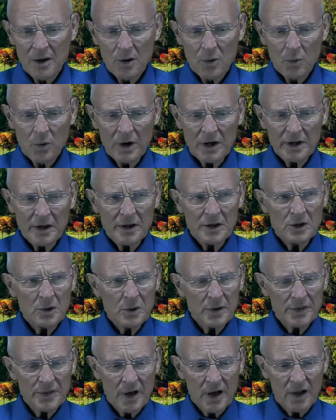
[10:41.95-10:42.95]
What did they do
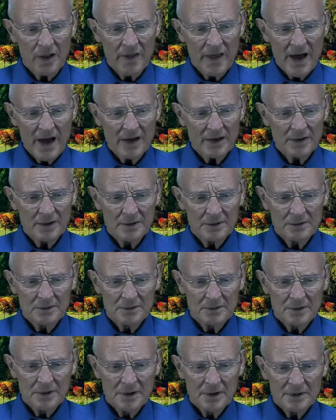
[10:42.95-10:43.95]
with all of that?
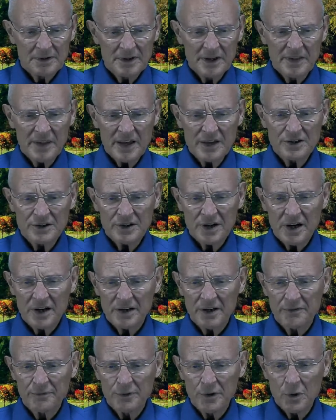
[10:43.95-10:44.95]
Did they share
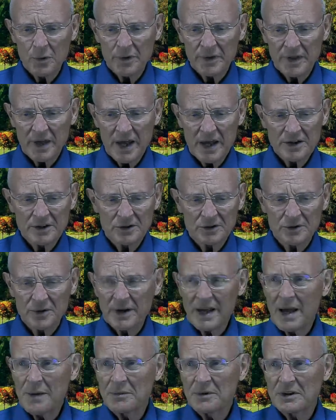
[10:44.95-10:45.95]
the fruit with the angels who
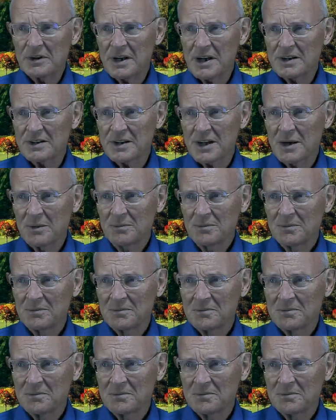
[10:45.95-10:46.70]
came to teach them?